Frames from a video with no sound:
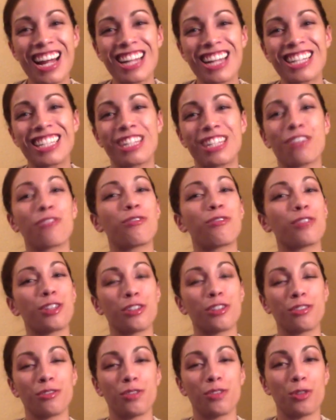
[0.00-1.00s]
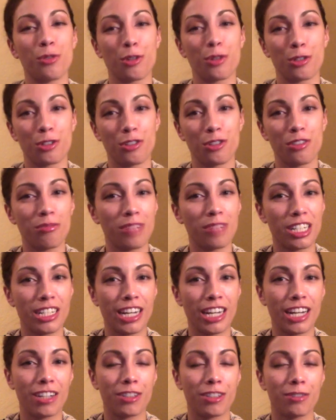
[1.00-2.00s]
So for those of you who are new to my
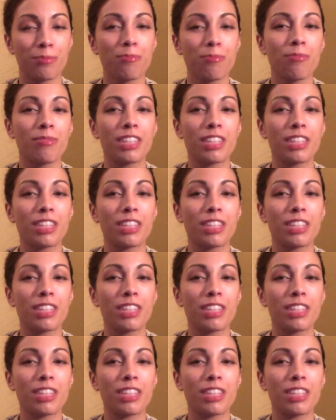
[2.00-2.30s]
channel,